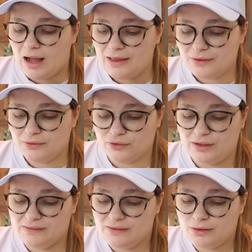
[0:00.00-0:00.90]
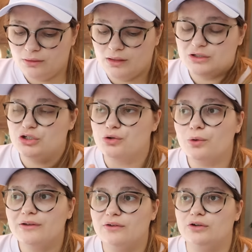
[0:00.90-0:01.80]
I thought it was crazy though, because
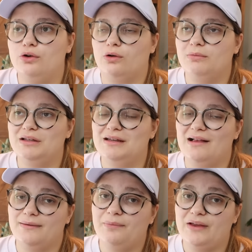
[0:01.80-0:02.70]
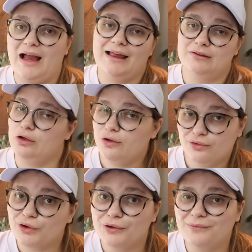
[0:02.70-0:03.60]
shorts are normally not something I look
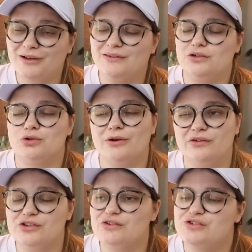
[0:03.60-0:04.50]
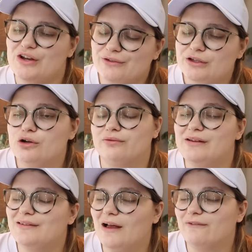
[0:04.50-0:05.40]
through, because shorts just generally don't
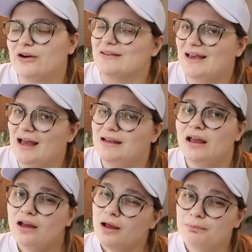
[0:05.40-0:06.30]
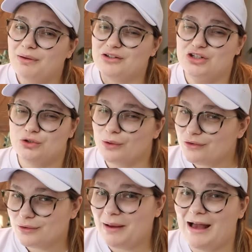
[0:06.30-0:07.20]
resell for a ton. But
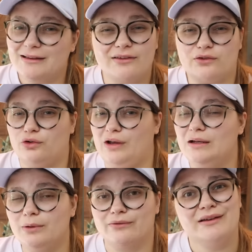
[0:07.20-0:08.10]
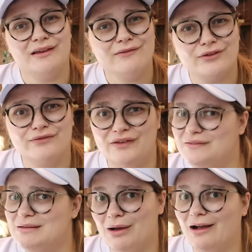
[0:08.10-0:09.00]
shorts from Alex Crane were reselling for
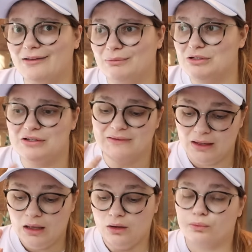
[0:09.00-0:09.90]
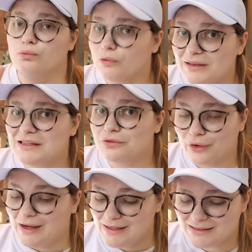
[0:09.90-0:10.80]
50 bucks, which is really
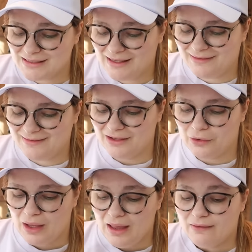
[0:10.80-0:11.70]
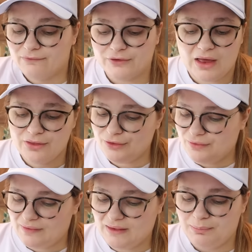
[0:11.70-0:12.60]
great. And so for the other
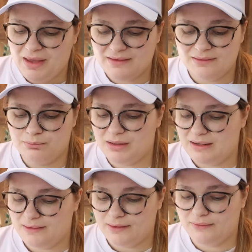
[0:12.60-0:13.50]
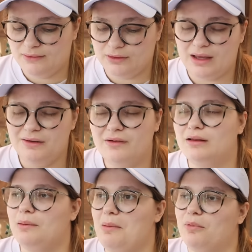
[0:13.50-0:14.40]
things like pants and button downs, they're kind of a
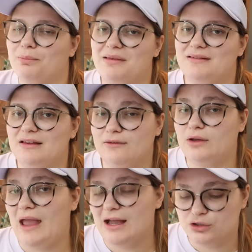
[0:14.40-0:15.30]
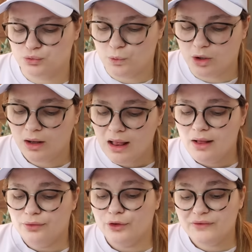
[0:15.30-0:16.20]
little bit more business casual.
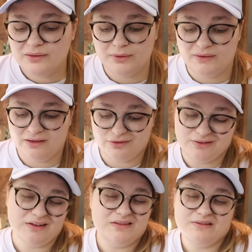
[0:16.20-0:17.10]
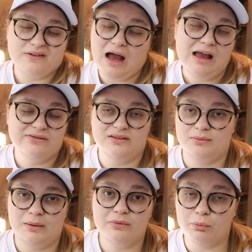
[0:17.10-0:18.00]
Those things were selling for 65 and
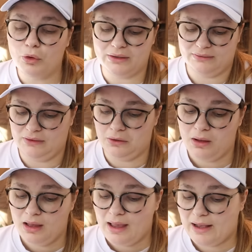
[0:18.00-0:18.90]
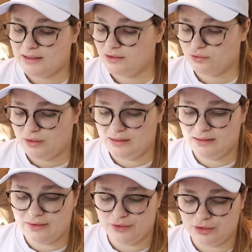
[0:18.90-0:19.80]
sometimes more. So Alex Crane,
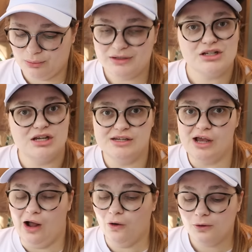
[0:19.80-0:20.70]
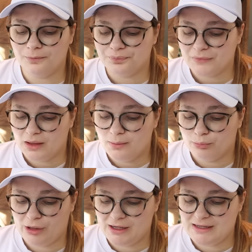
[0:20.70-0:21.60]
another good one to know.
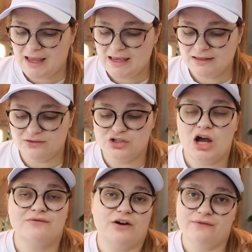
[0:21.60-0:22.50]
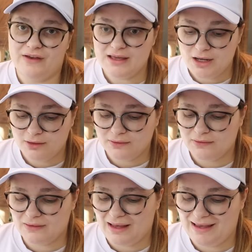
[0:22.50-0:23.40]
Brand eight is John
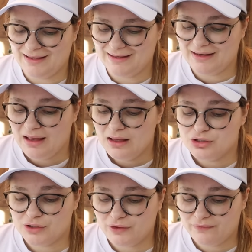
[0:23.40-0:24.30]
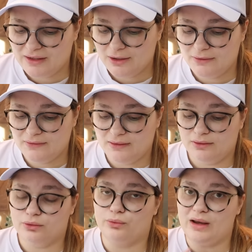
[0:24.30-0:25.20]
Varvatos, and John Varvatos
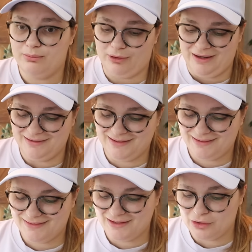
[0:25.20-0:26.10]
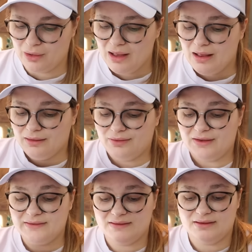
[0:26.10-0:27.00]
great brand. So
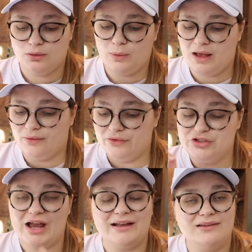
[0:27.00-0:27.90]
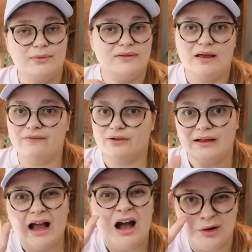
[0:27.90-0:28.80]
things that sell well, jackets will sell for
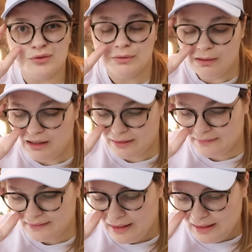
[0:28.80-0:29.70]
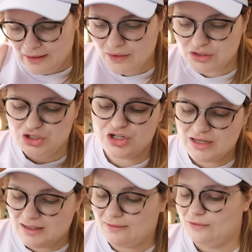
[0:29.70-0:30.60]
like a hundred bucks, and then
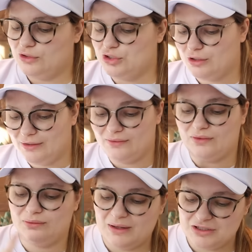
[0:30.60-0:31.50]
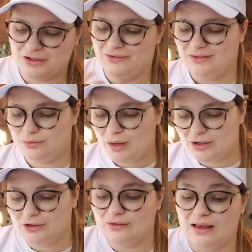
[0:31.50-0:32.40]
jeans, shirts, sweatshirts,
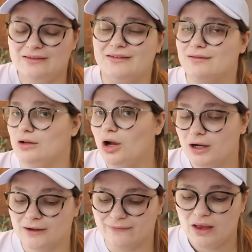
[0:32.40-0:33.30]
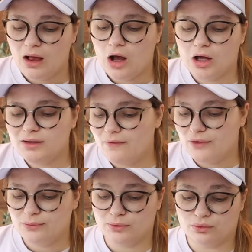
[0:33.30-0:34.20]
sweaters, and scarves. All of
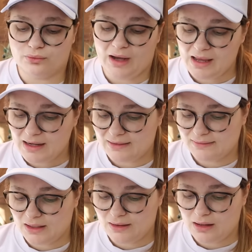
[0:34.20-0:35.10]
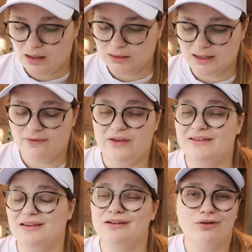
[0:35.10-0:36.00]
those were great. I saw a lot of
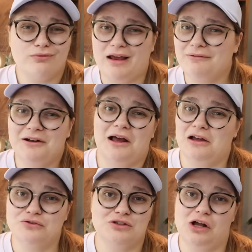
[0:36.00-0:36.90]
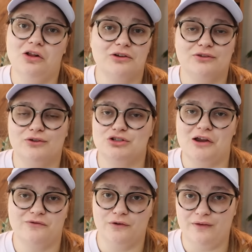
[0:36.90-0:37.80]
things selling for right around a hundred dollars for
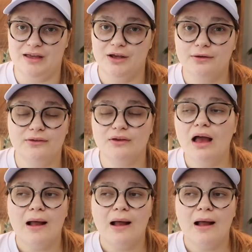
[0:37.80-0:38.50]
John Varvatos.